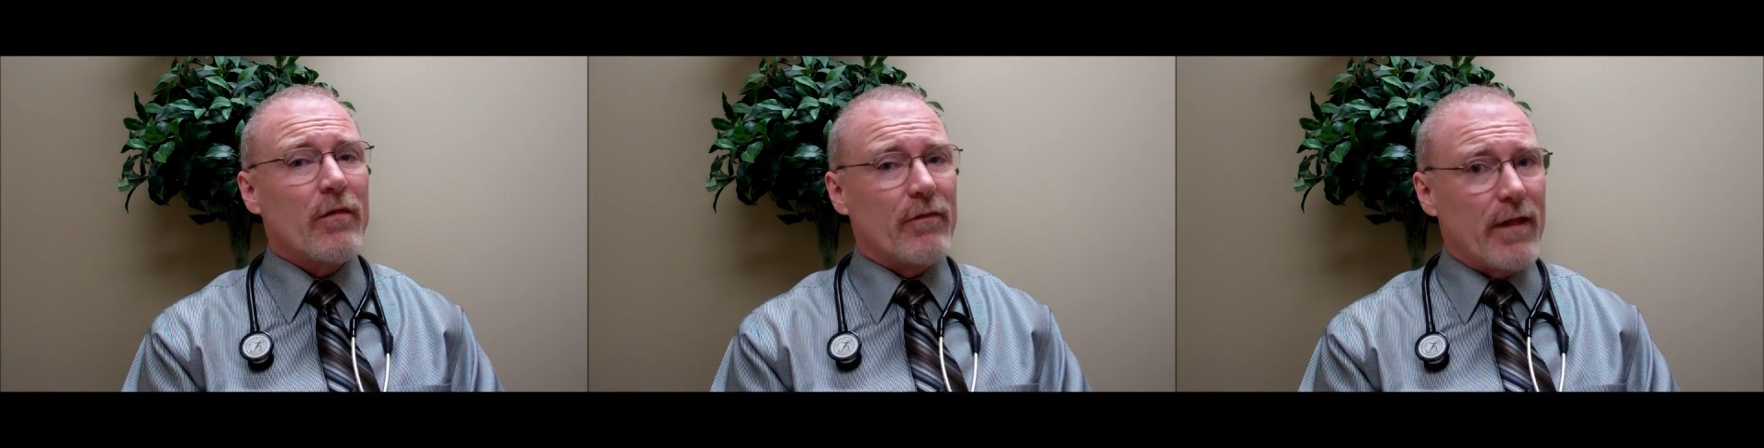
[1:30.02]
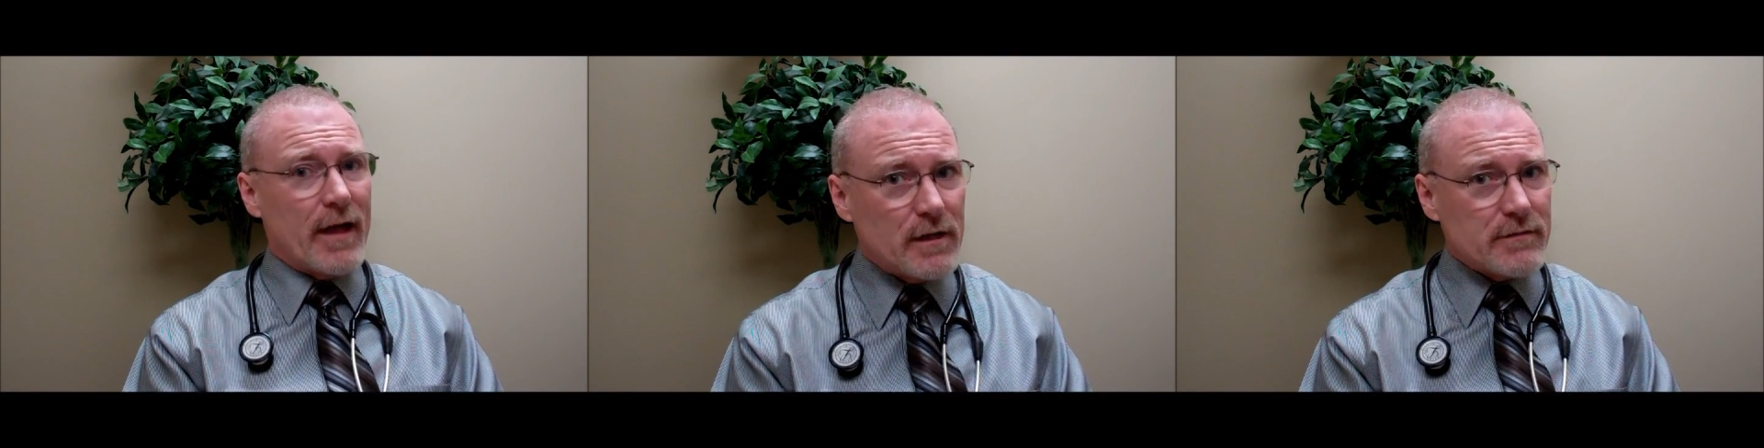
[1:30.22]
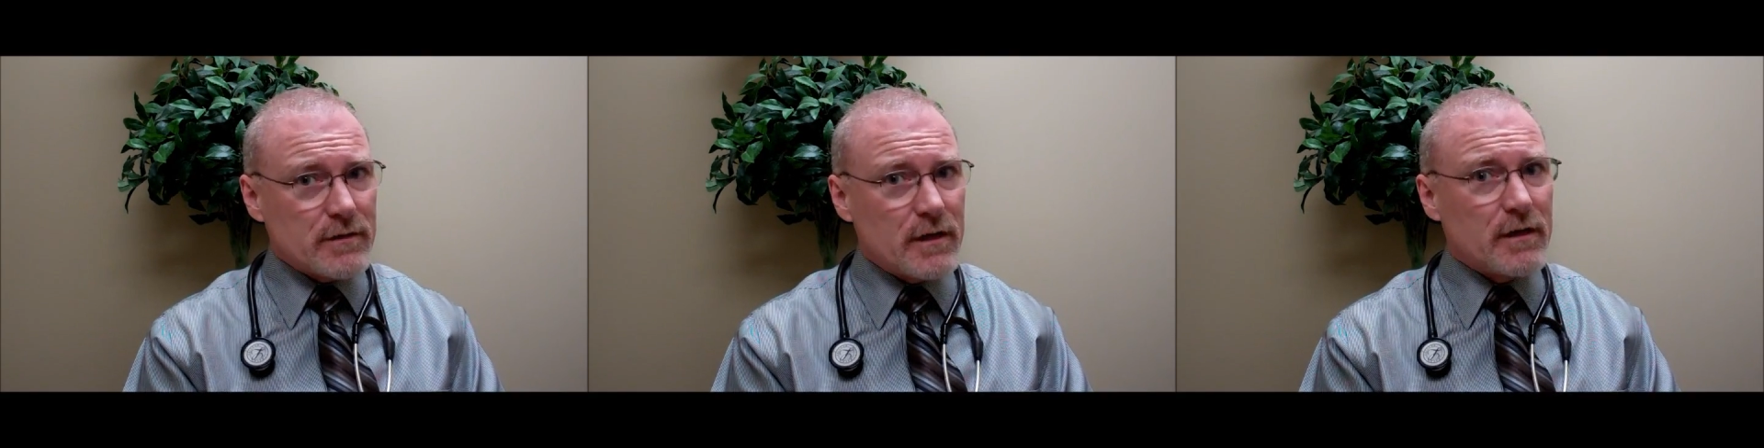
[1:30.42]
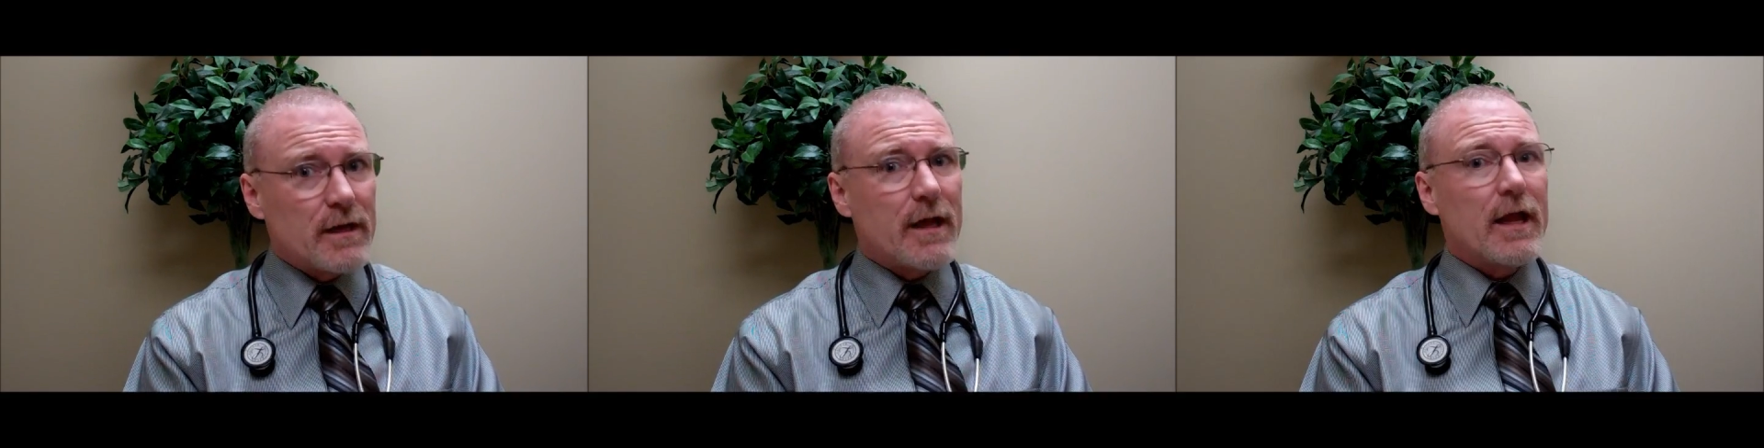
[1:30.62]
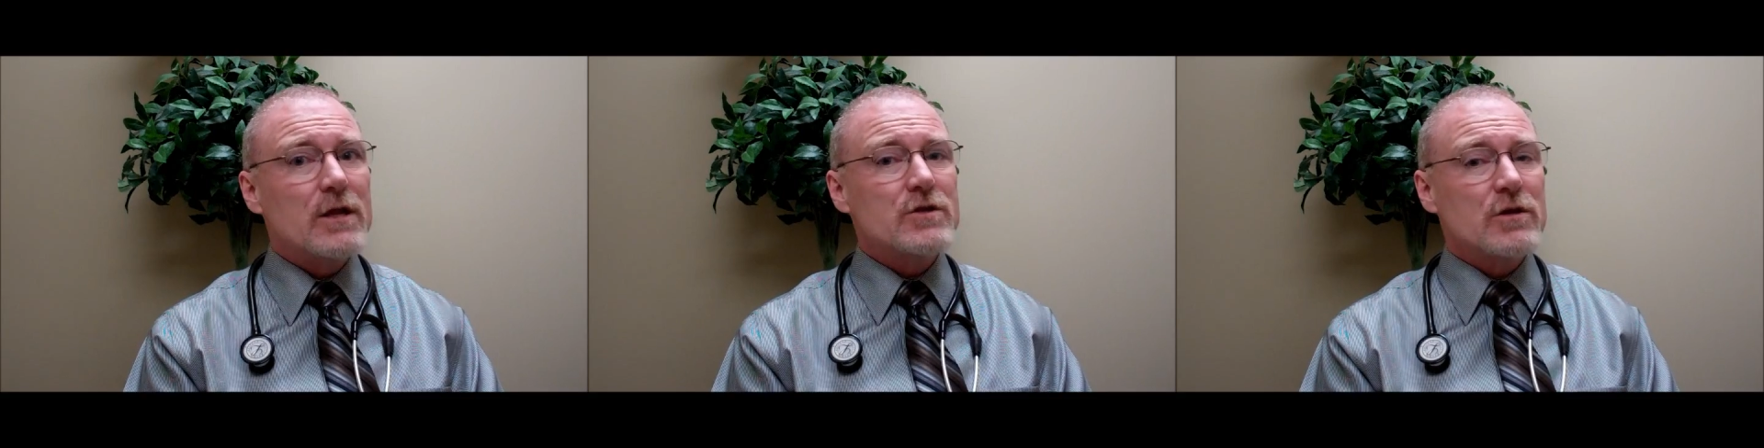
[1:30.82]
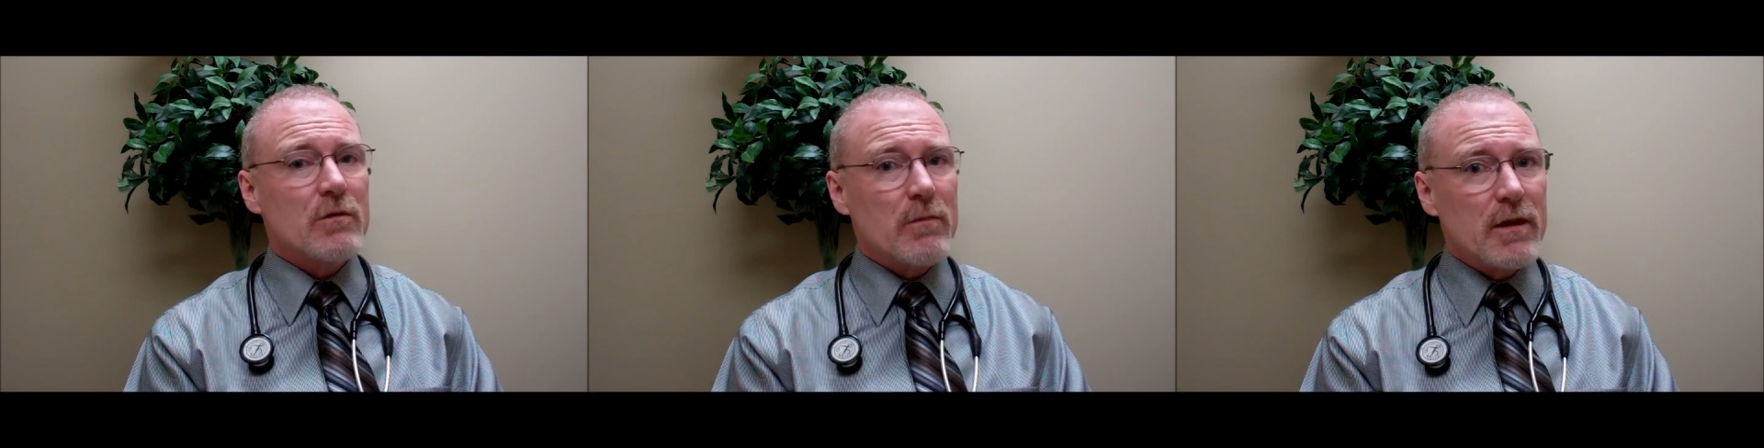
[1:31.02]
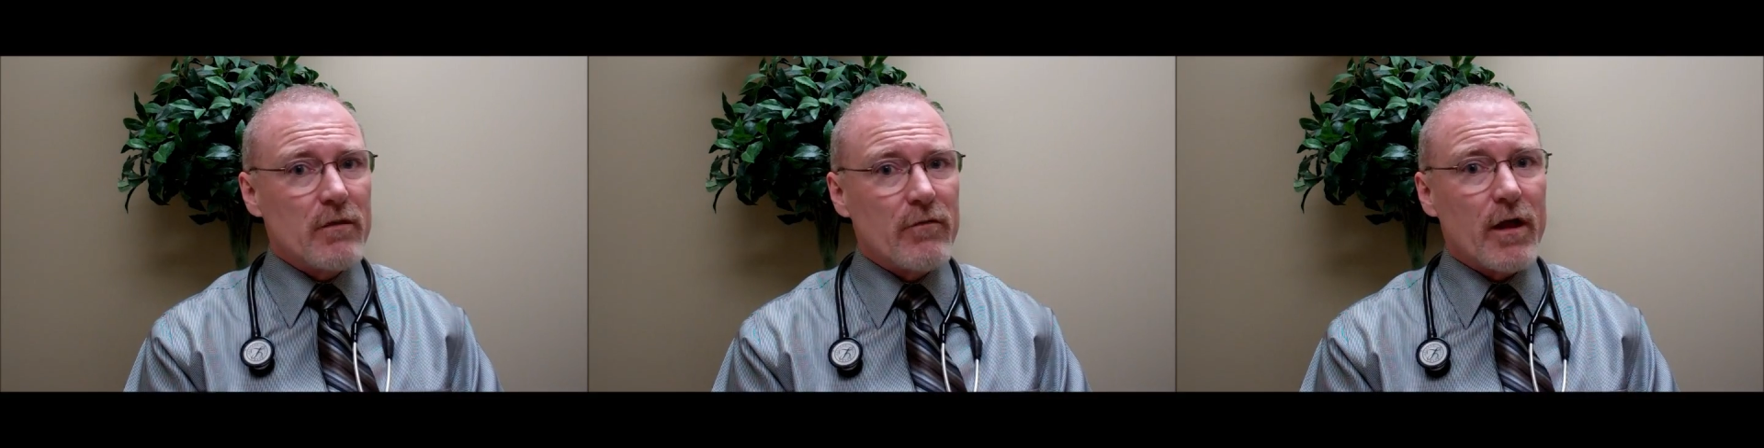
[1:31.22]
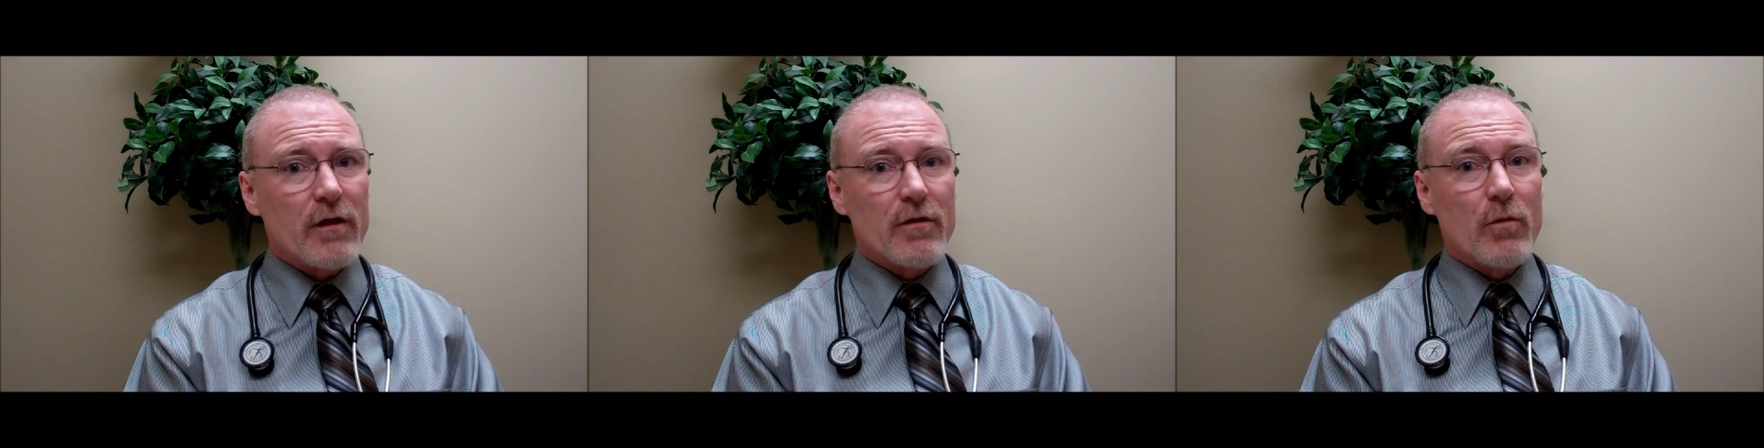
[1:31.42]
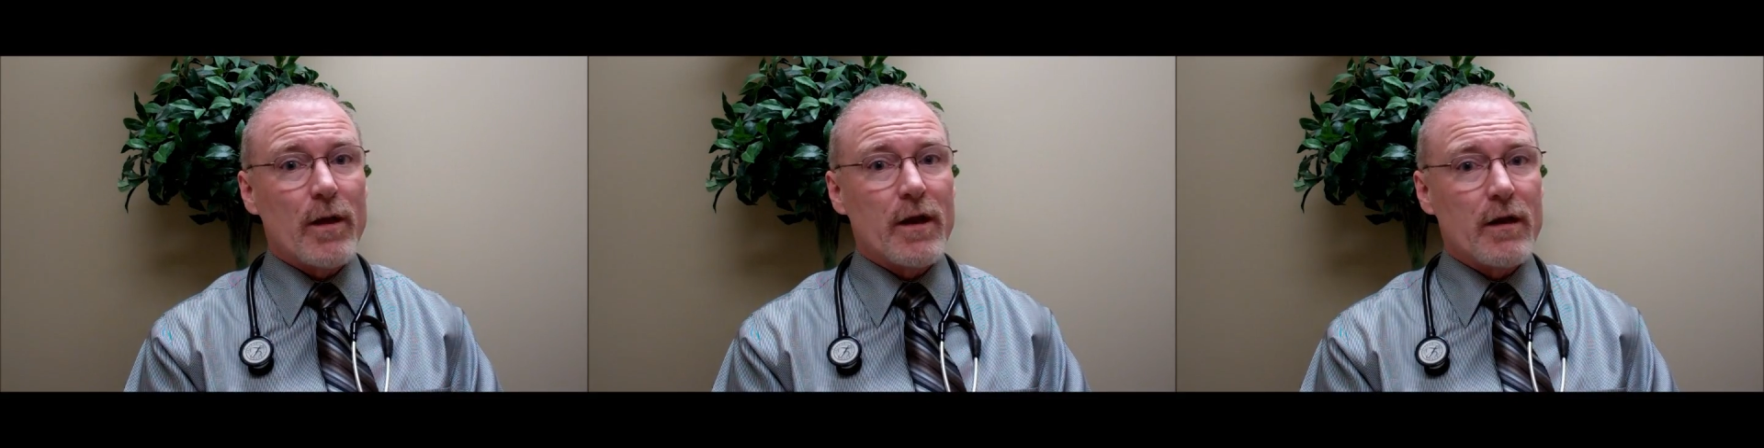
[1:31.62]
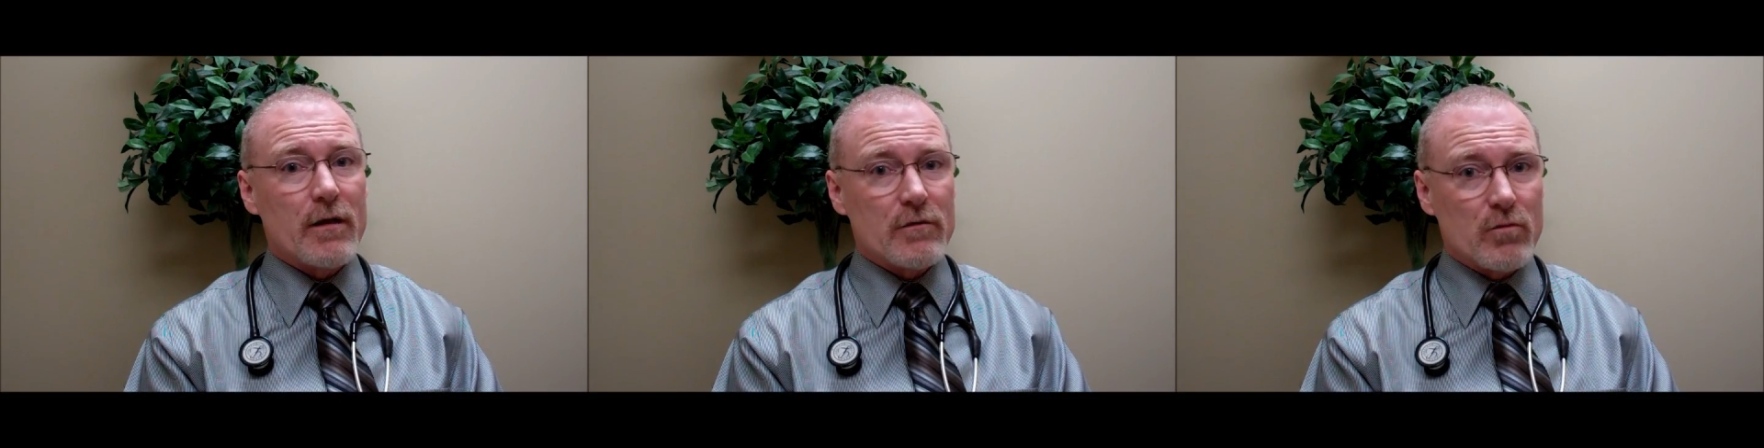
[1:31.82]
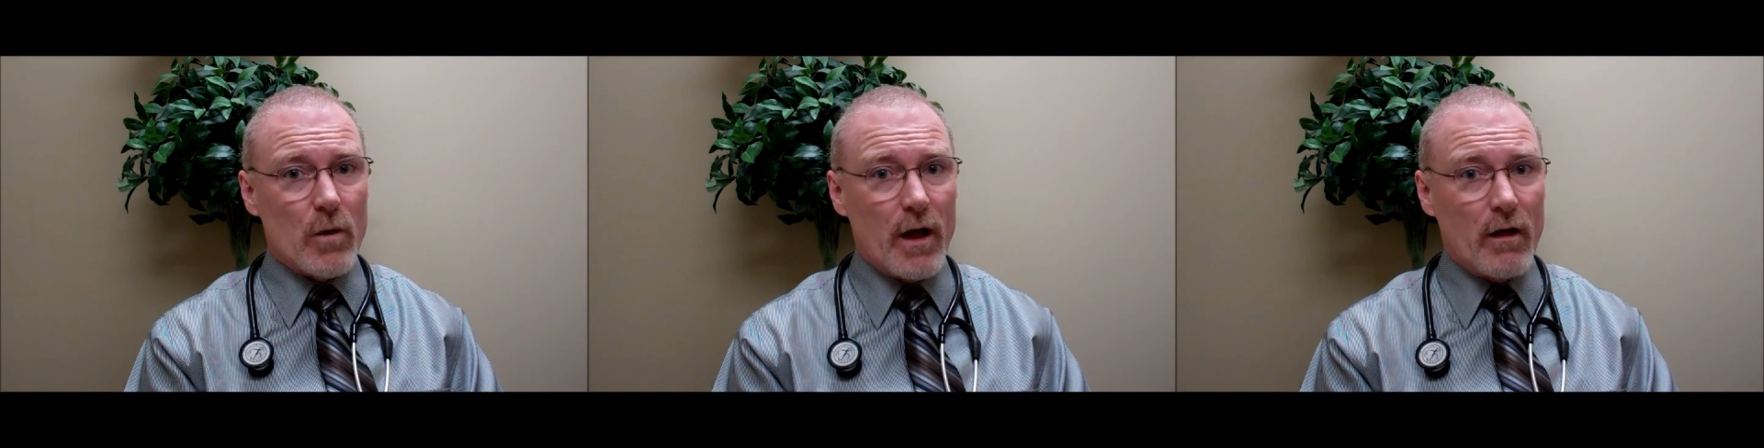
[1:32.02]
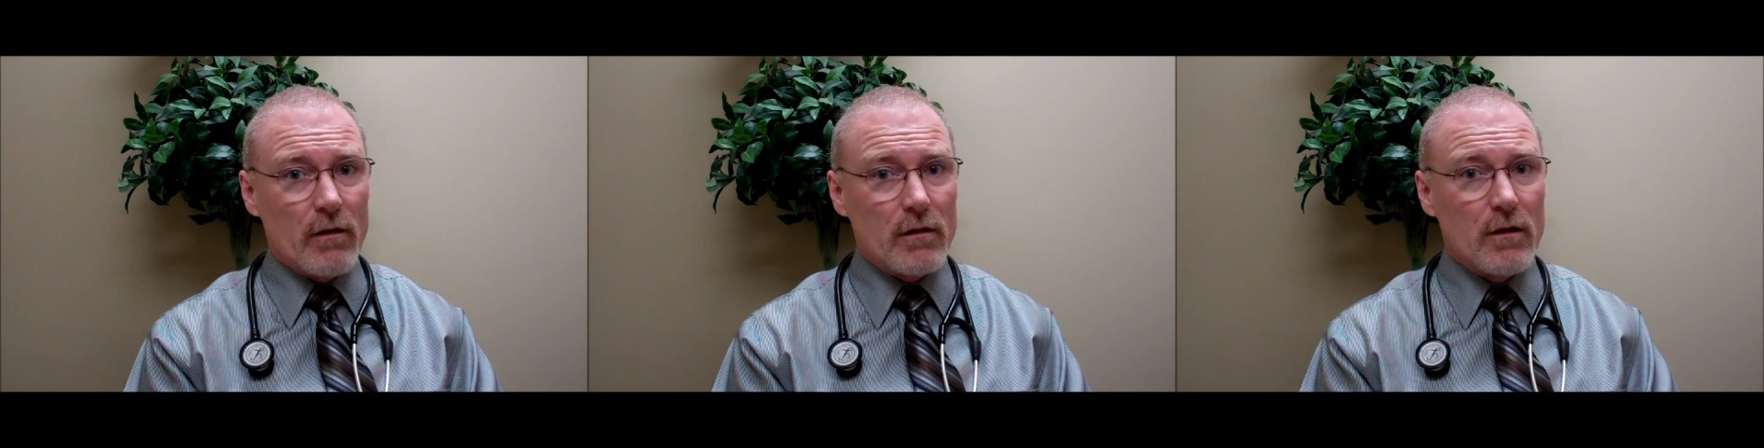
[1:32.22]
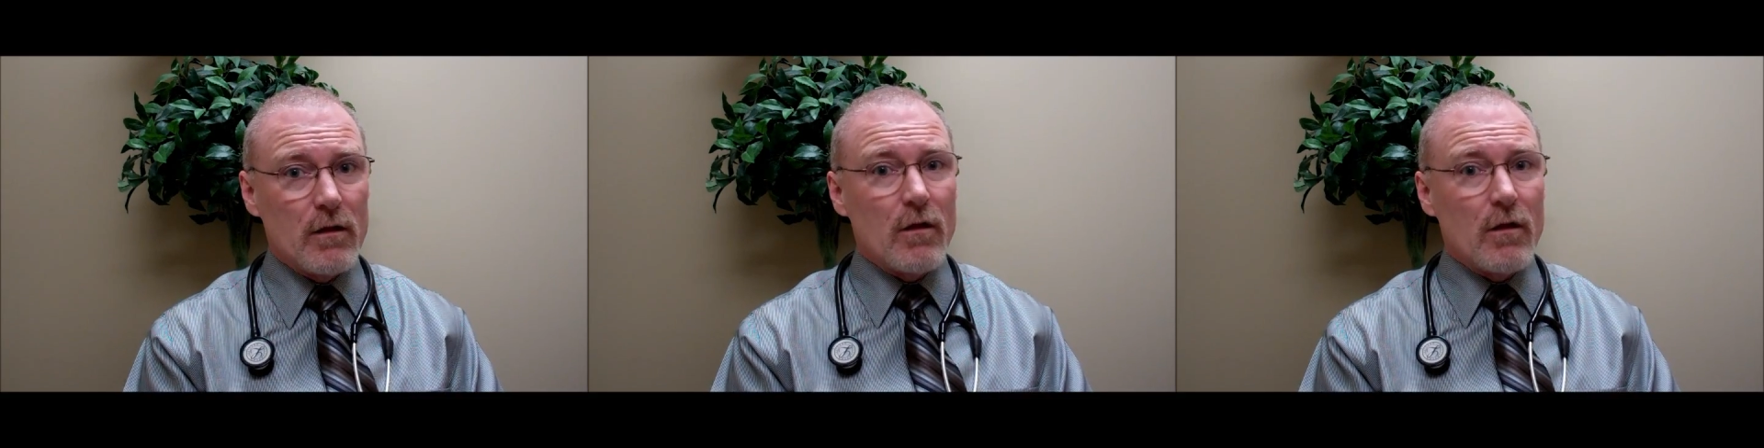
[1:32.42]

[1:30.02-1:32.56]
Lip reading: that's an indication to be evaluated as well.